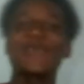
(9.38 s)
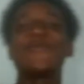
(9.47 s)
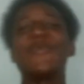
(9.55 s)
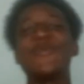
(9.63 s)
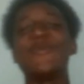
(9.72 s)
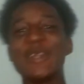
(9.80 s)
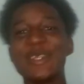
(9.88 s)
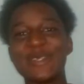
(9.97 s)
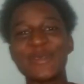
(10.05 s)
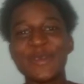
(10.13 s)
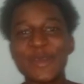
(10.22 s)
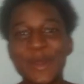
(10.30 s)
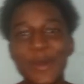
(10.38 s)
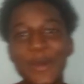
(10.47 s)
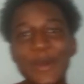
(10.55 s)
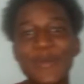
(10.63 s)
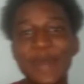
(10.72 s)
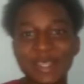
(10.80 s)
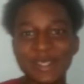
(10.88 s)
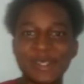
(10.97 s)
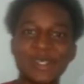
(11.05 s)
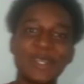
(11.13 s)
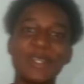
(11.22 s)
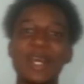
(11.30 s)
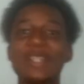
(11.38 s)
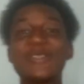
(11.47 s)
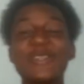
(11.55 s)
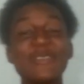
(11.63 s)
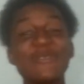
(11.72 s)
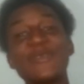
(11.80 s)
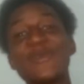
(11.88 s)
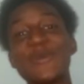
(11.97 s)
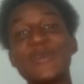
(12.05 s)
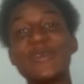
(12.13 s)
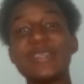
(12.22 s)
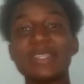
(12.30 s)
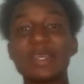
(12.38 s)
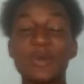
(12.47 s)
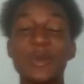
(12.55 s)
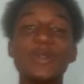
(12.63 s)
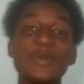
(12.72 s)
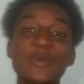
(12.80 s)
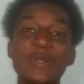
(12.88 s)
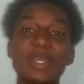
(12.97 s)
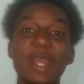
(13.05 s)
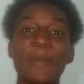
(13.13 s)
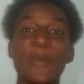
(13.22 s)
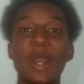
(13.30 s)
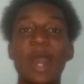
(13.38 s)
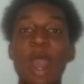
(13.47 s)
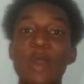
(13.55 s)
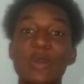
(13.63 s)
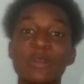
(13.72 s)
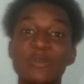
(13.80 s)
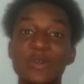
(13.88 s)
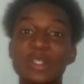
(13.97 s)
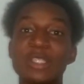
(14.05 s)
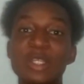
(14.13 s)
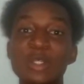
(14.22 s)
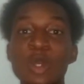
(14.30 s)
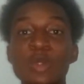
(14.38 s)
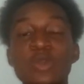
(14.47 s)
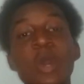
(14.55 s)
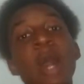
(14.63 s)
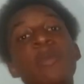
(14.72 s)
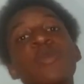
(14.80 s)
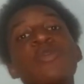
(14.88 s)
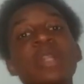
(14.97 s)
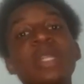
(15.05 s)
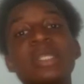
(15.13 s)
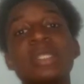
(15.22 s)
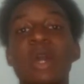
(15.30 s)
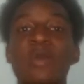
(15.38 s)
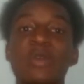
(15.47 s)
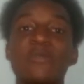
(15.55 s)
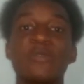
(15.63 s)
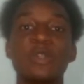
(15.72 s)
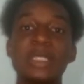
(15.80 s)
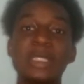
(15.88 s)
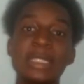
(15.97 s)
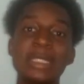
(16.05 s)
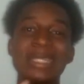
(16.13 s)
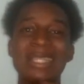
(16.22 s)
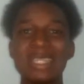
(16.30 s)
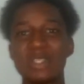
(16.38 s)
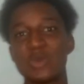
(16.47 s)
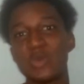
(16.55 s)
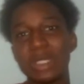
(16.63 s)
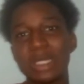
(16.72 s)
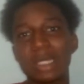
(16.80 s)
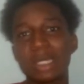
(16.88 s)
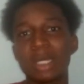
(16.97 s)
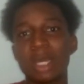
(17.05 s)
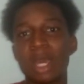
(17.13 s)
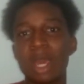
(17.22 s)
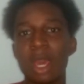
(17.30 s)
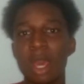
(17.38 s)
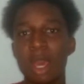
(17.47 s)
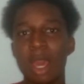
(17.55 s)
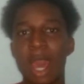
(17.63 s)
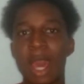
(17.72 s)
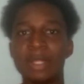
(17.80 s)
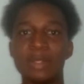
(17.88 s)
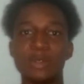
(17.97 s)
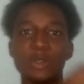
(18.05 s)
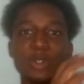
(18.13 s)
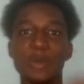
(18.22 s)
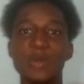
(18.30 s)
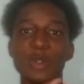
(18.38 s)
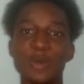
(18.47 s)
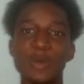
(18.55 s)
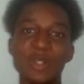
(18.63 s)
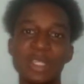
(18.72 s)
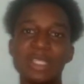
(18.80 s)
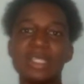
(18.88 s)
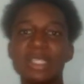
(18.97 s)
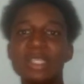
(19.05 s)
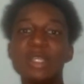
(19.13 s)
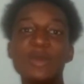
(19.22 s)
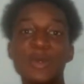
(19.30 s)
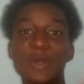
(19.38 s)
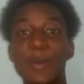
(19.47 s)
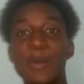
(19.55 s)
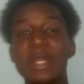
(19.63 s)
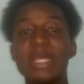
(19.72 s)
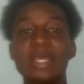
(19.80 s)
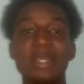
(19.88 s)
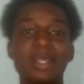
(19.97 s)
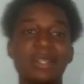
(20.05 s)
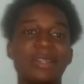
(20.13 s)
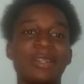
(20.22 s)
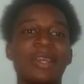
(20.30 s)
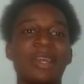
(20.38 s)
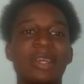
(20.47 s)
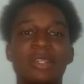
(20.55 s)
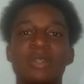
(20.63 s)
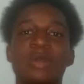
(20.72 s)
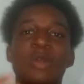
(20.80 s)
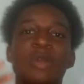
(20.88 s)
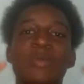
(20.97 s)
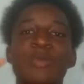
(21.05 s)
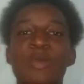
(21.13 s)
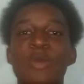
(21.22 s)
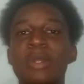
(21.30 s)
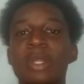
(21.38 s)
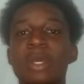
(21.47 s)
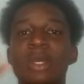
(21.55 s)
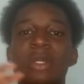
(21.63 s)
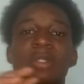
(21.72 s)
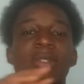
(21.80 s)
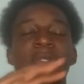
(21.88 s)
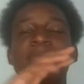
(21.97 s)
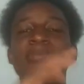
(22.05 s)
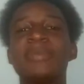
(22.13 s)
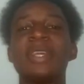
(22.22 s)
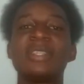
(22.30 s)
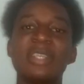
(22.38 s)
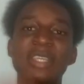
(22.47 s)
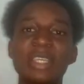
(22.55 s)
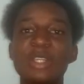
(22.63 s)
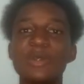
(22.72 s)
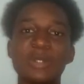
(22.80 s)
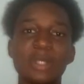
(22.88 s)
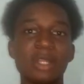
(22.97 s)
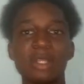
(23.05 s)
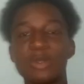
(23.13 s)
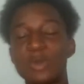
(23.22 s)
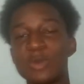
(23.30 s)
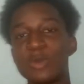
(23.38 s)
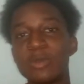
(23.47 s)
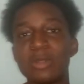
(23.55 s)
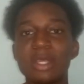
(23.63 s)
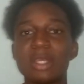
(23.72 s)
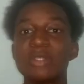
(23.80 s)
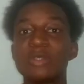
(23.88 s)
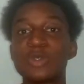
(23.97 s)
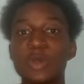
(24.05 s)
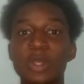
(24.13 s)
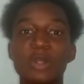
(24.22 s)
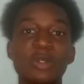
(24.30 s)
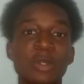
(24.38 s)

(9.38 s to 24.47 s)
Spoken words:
up everybody, it's Oyi here. Welcome back to the channel, and today's video is going to be about iOS 14. So Apple released iOS 14 this week at WWDC. Normally there's a keynote and they do things showing,